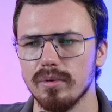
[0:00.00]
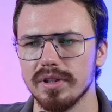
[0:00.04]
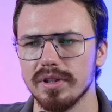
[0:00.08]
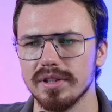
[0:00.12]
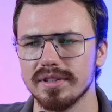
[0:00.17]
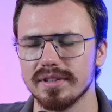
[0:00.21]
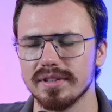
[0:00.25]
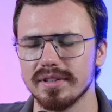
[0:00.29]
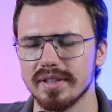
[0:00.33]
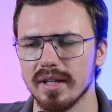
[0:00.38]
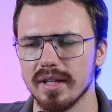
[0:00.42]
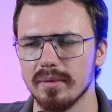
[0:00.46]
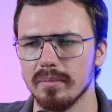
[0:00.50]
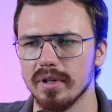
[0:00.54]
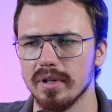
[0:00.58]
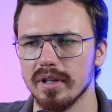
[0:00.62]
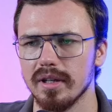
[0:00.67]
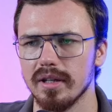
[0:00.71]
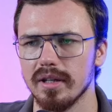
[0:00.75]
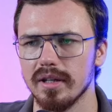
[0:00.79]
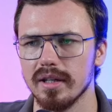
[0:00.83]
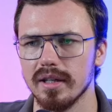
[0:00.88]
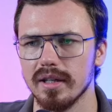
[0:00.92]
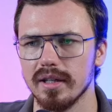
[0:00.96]
what is STEM uh,
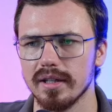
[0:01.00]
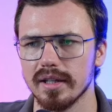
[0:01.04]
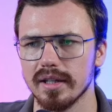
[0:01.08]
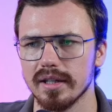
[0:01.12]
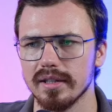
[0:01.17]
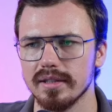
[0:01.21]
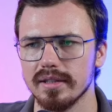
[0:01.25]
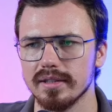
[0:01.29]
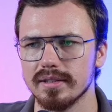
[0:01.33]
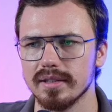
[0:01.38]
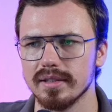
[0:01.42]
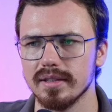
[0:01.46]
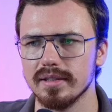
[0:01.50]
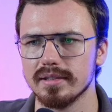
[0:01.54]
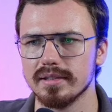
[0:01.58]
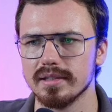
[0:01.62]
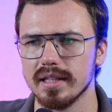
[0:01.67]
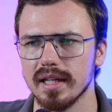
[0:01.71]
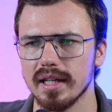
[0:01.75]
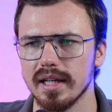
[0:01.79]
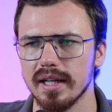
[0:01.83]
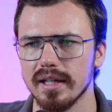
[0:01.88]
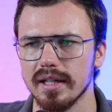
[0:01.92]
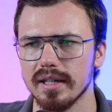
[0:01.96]
again? Is
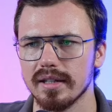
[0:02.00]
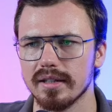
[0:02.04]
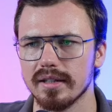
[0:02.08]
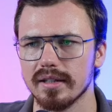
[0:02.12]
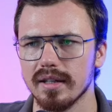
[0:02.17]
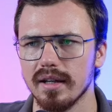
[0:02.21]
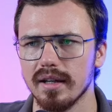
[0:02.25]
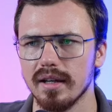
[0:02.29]
it's like